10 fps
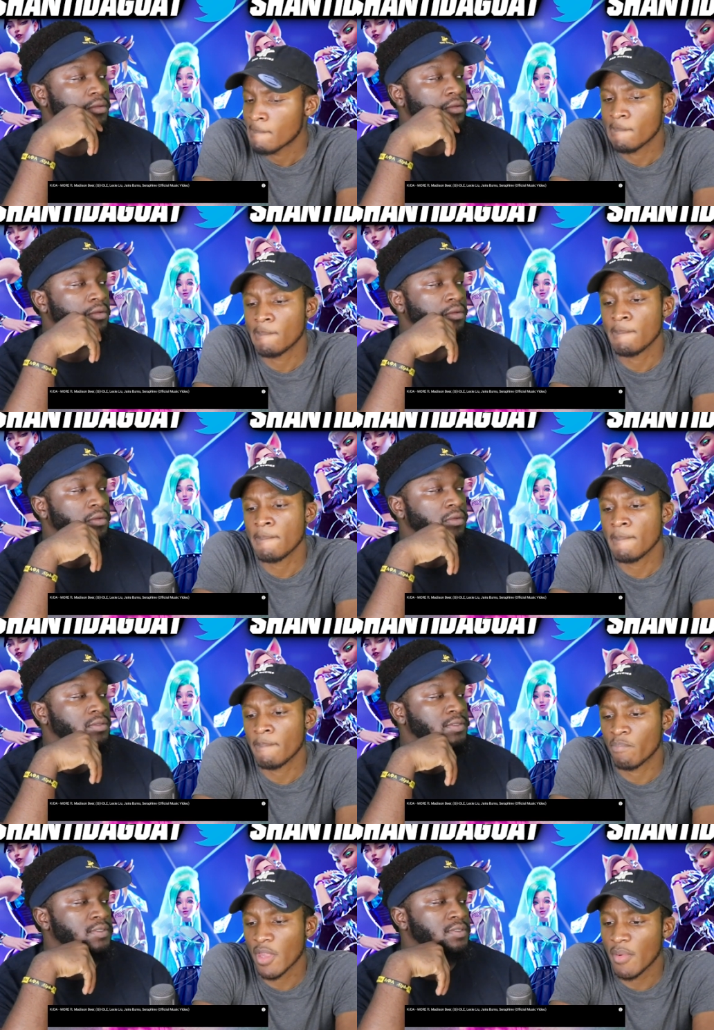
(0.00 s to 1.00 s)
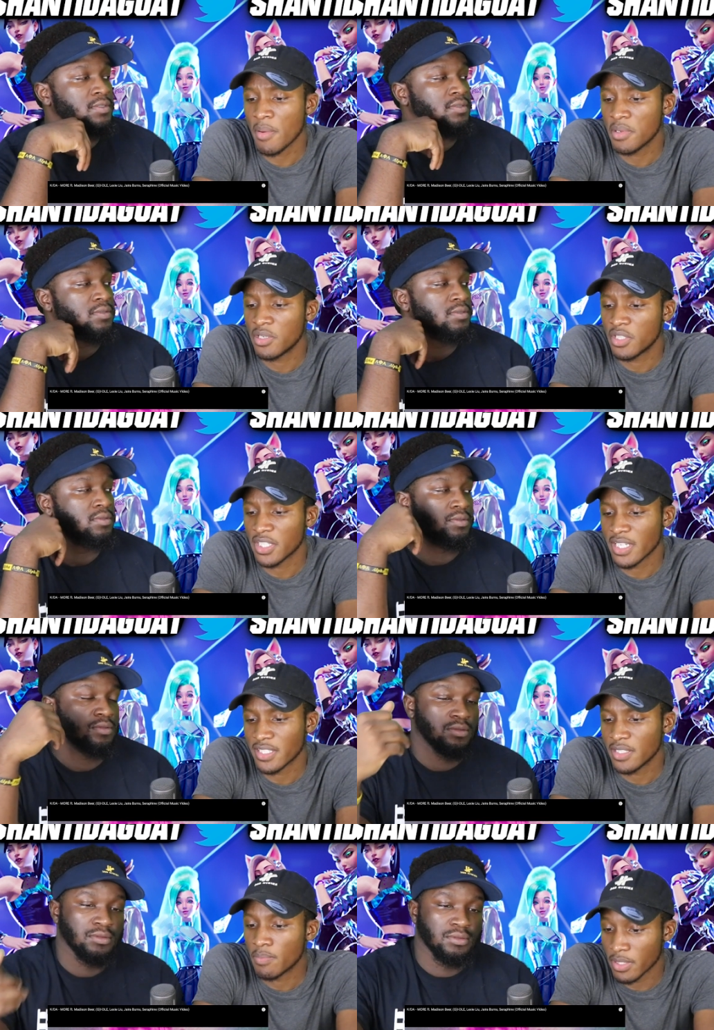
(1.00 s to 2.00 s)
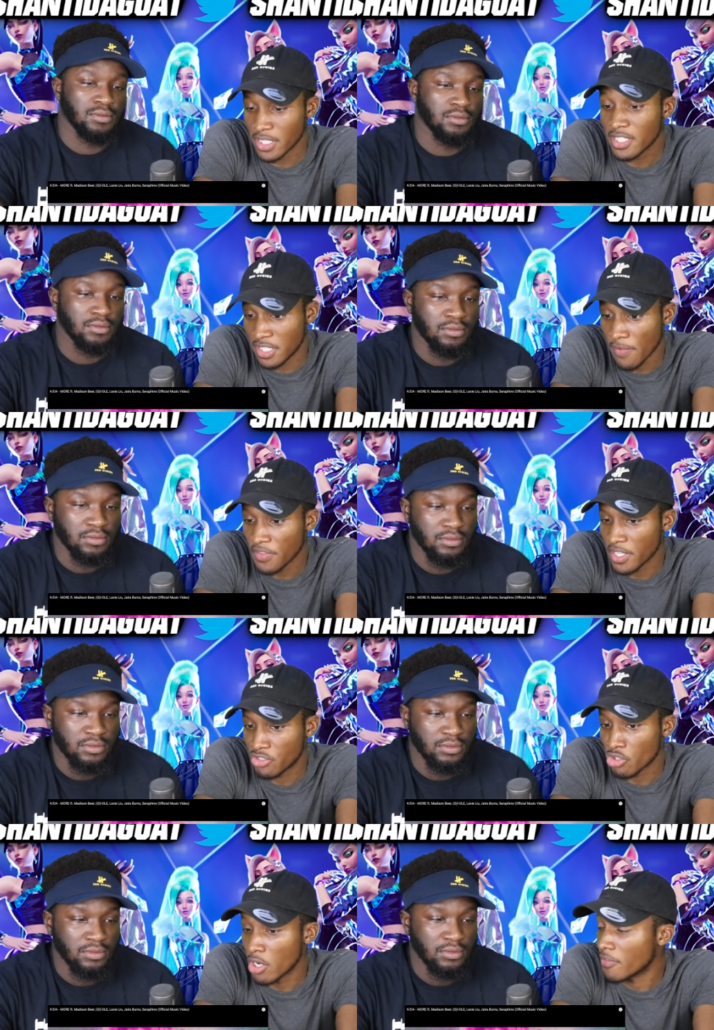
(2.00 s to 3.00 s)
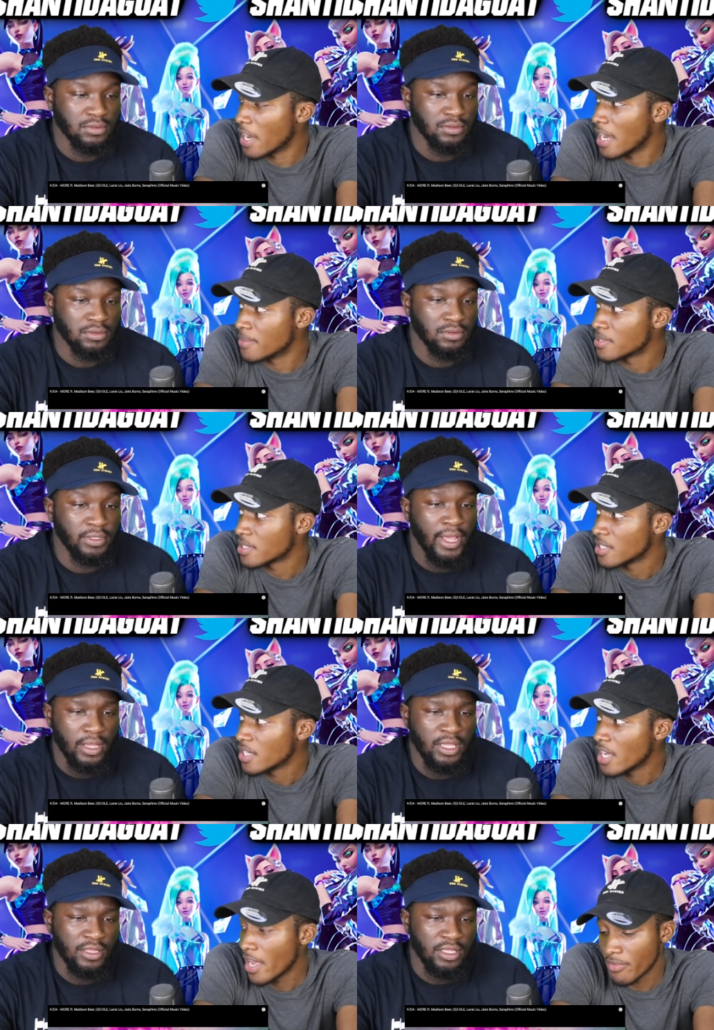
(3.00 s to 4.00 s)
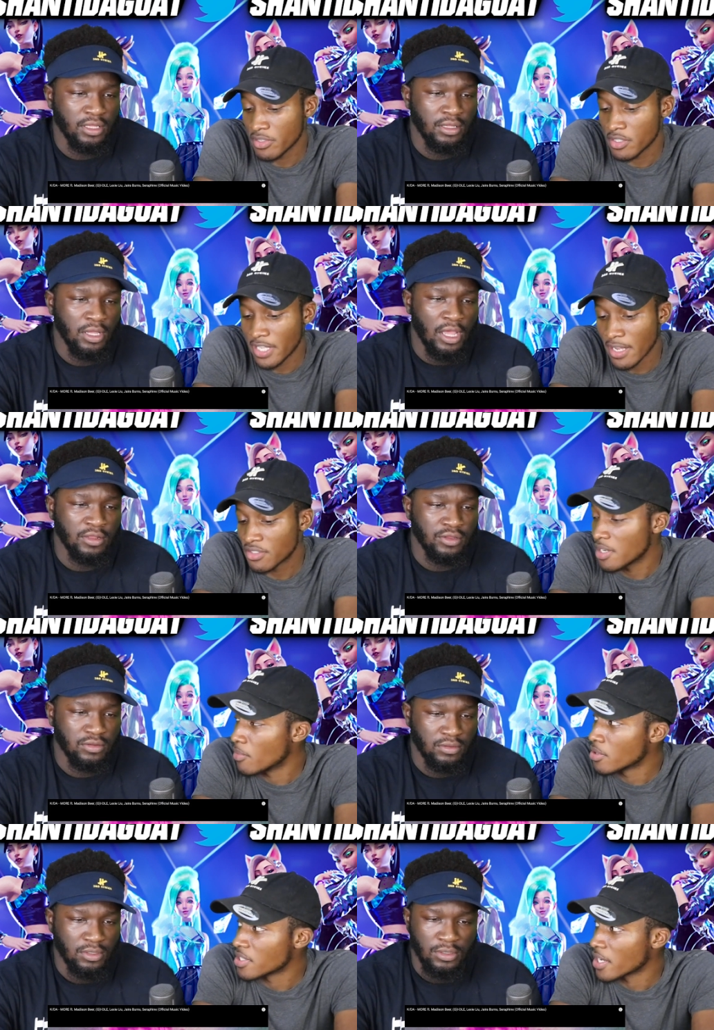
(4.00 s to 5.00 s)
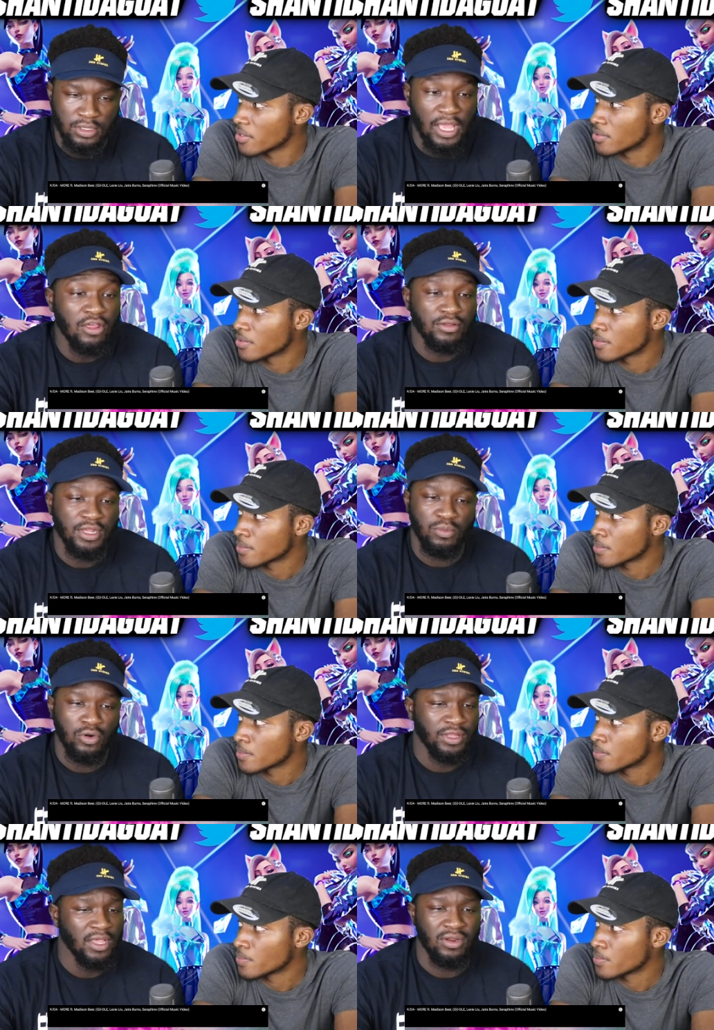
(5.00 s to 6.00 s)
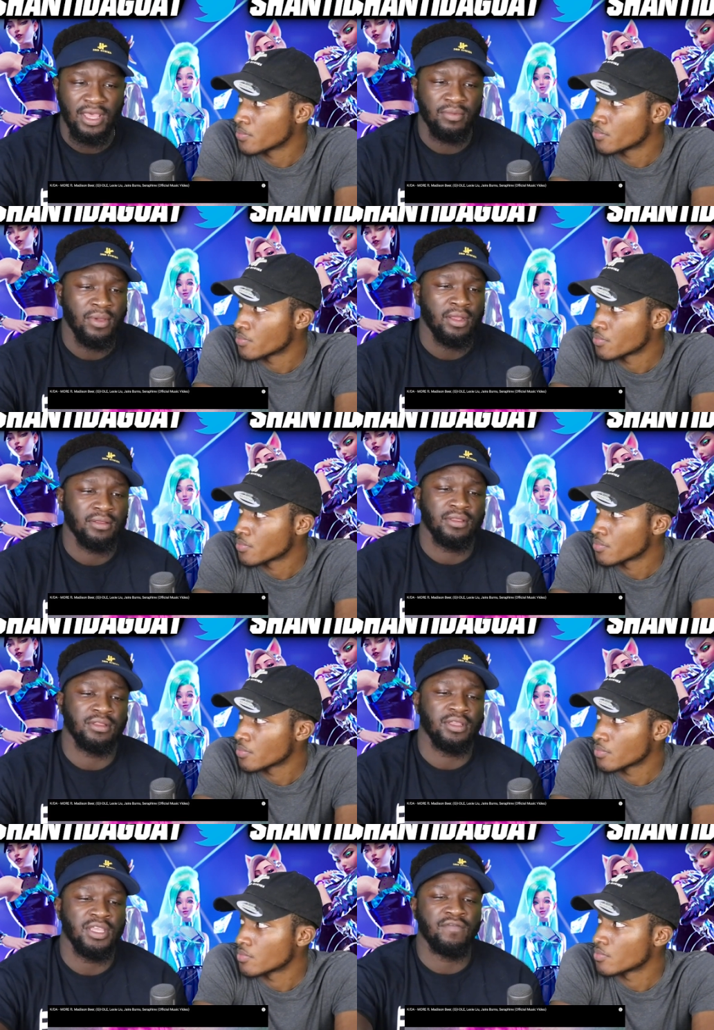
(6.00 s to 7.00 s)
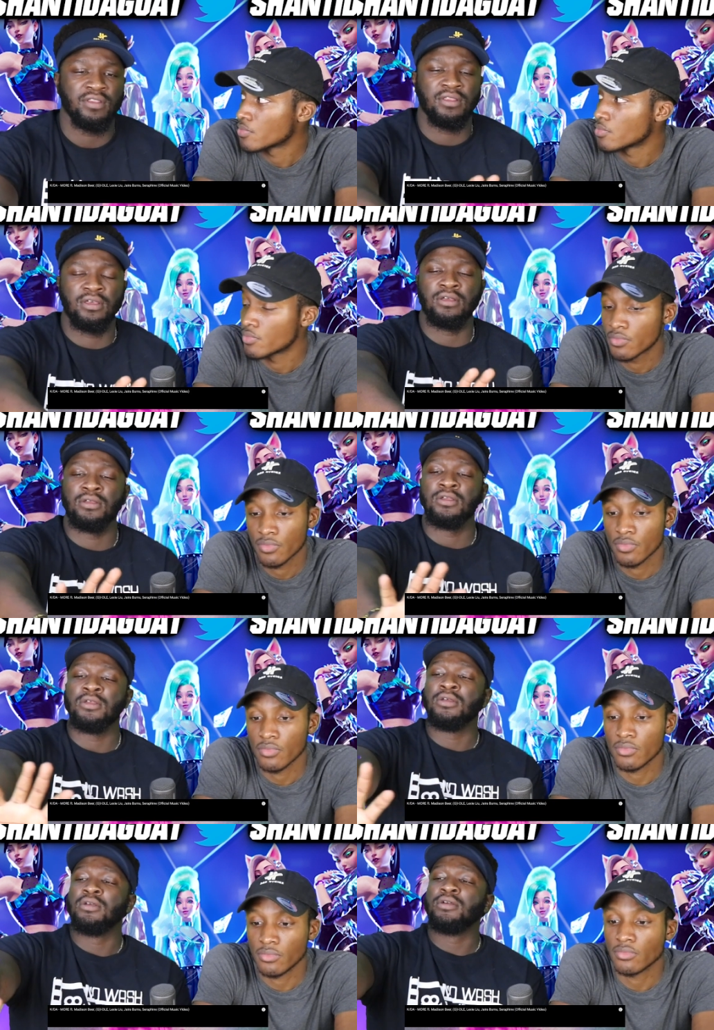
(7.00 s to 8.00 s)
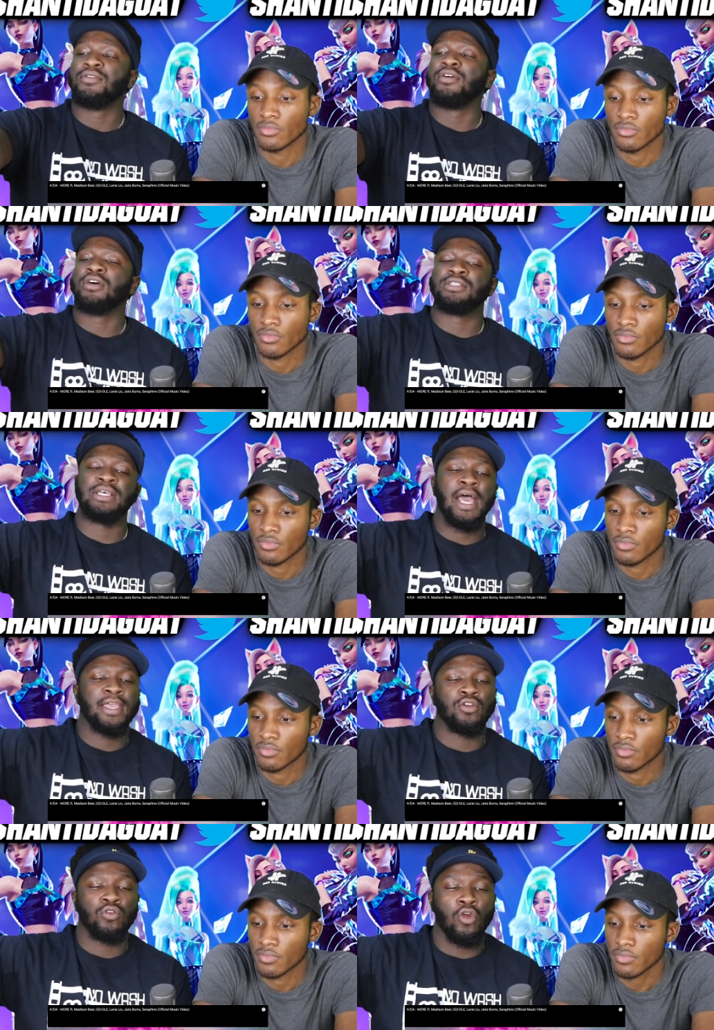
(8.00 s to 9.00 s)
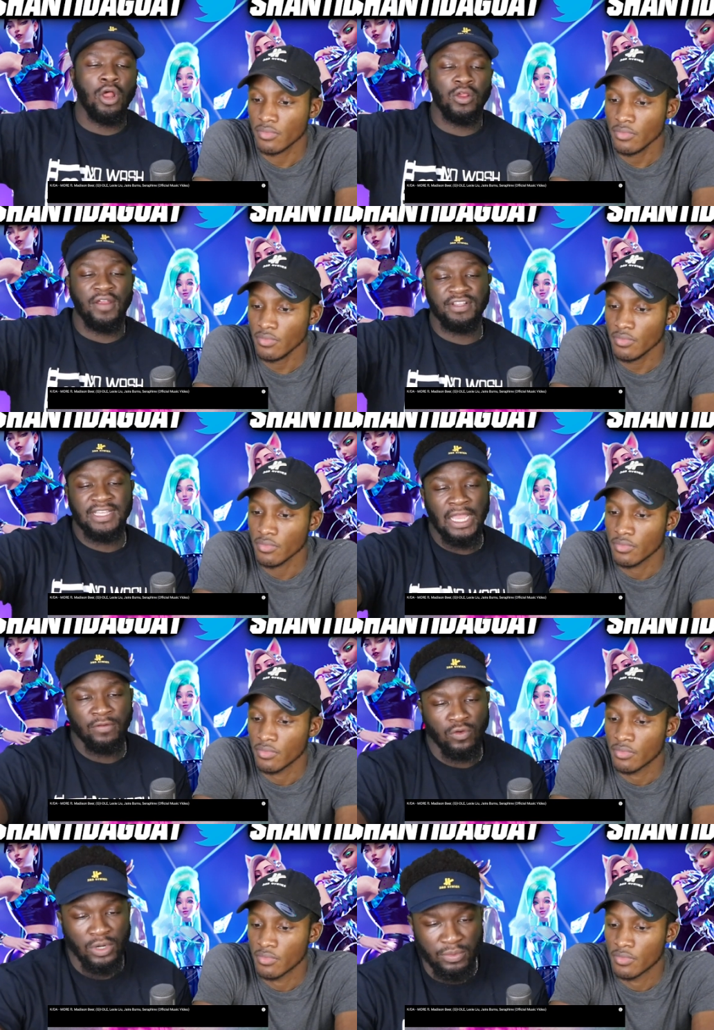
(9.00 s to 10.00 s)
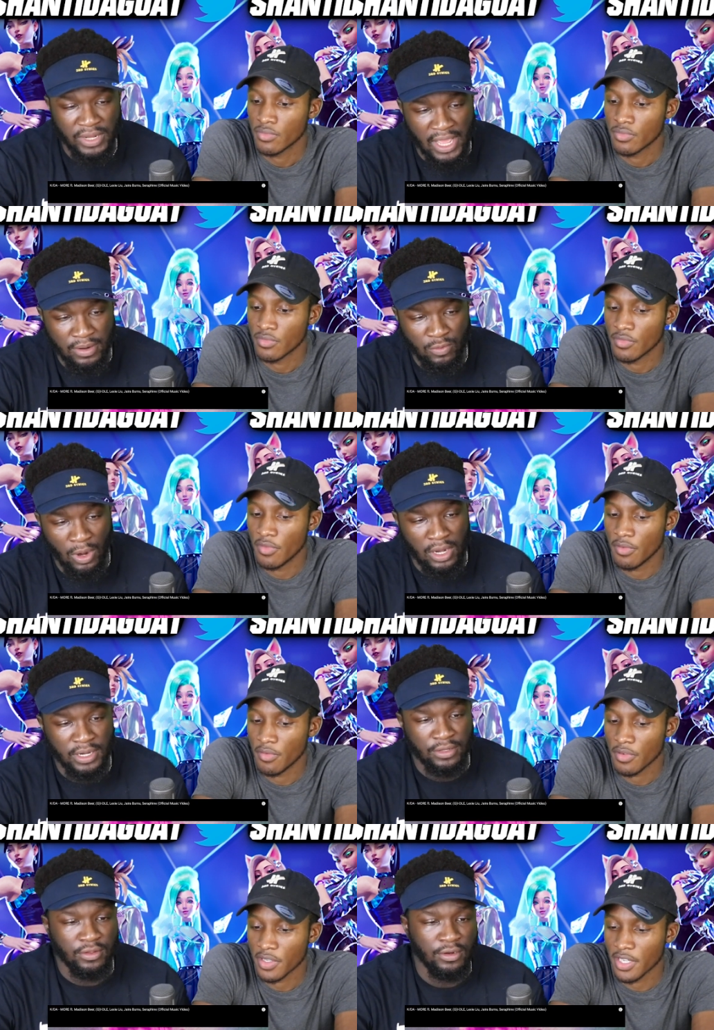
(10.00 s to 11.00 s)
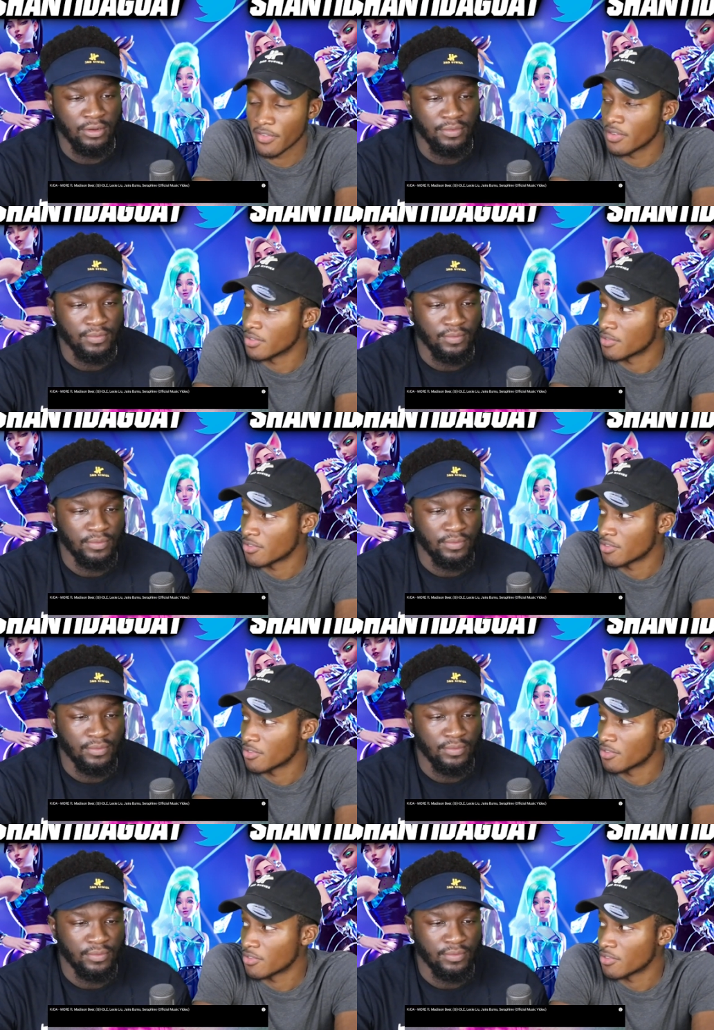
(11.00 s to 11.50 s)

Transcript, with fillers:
Speaker 1: Mm, that might be the thing that's in, but this is definitely Tron vibes. Yeah, even hey, down yeah, to the motorcycle. Yeah, I was gonna
Speaker 2: say the motorcycle, the mat, the, the even the the tiger, holographic tiger running behind, right next to her. Give you those